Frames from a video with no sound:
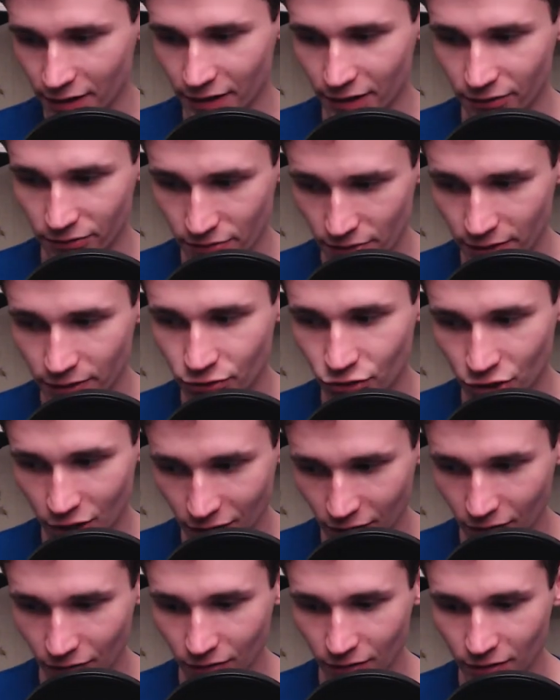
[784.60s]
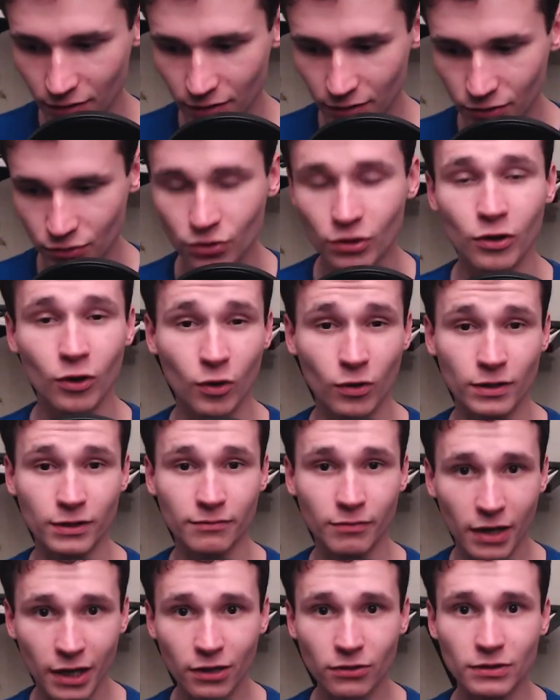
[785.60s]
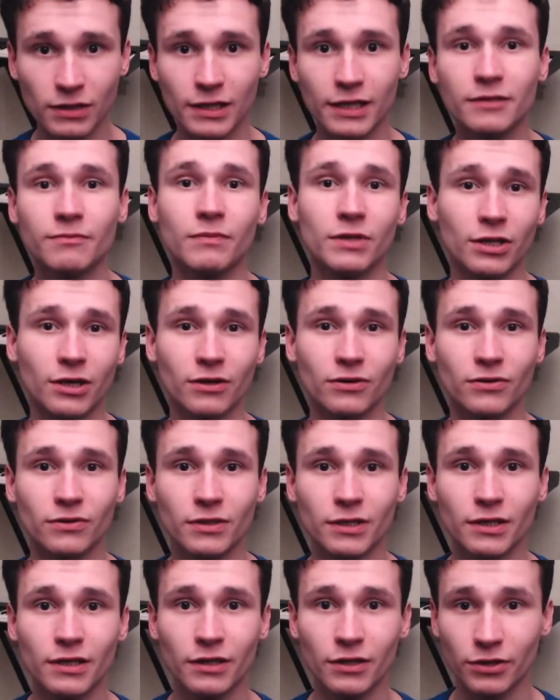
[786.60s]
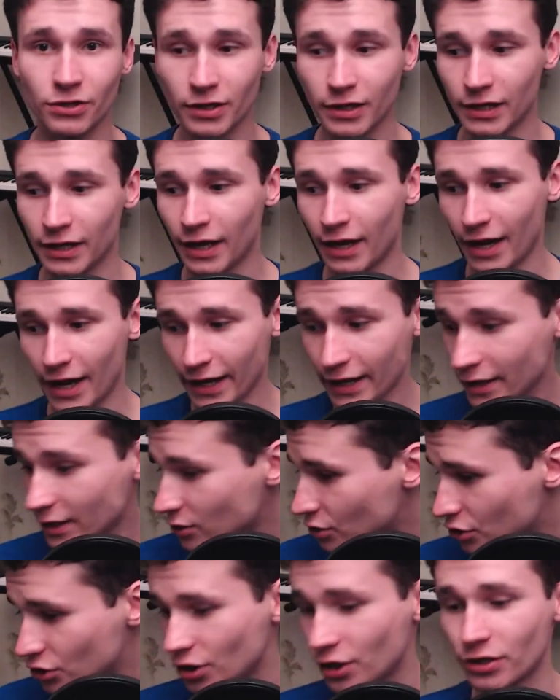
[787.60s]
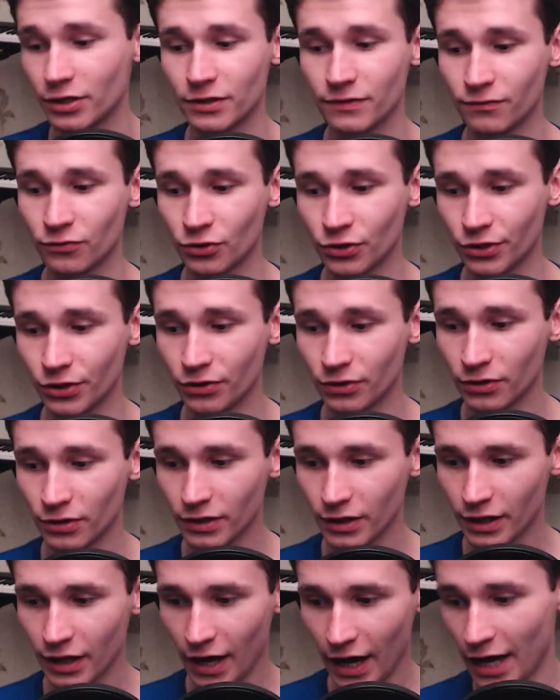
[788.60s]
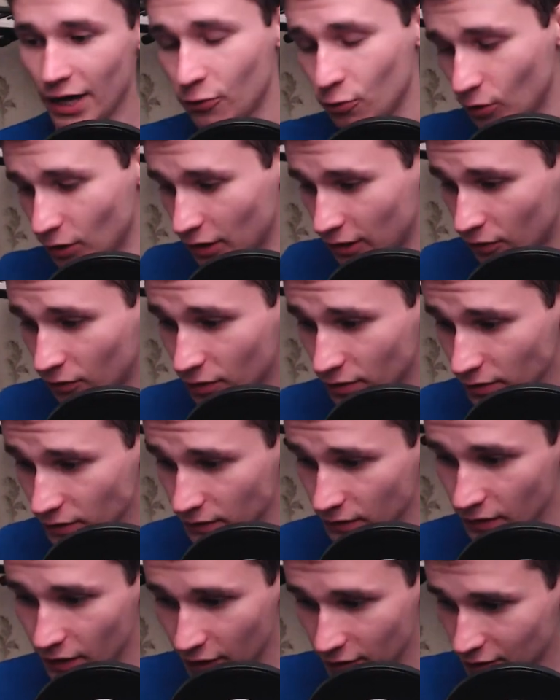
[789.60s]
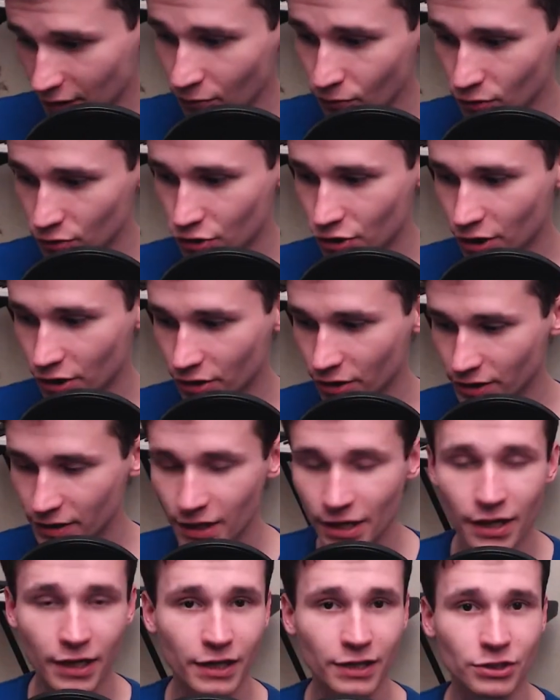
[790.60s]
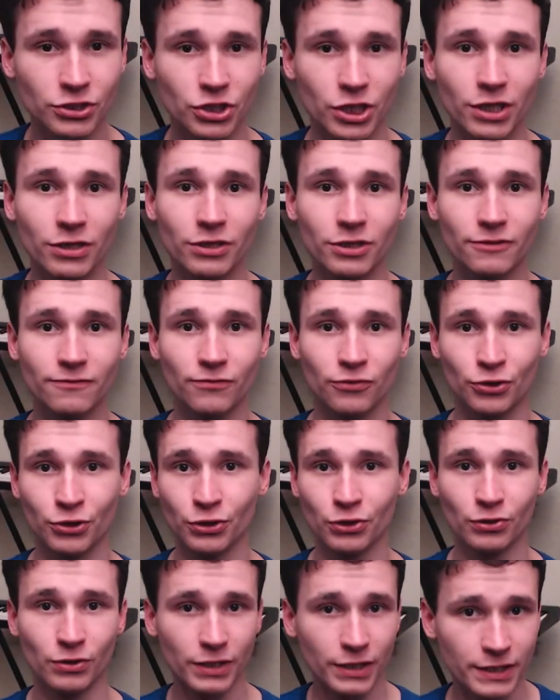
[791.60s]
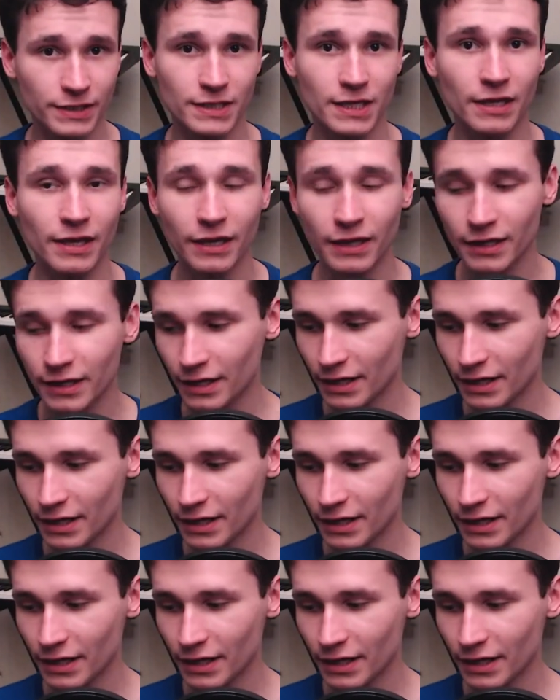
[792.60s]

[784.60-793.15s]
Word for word: on this channel to learn about, let me know. Really, I can share it for you. I will learn it and I will share it, share it for you easily.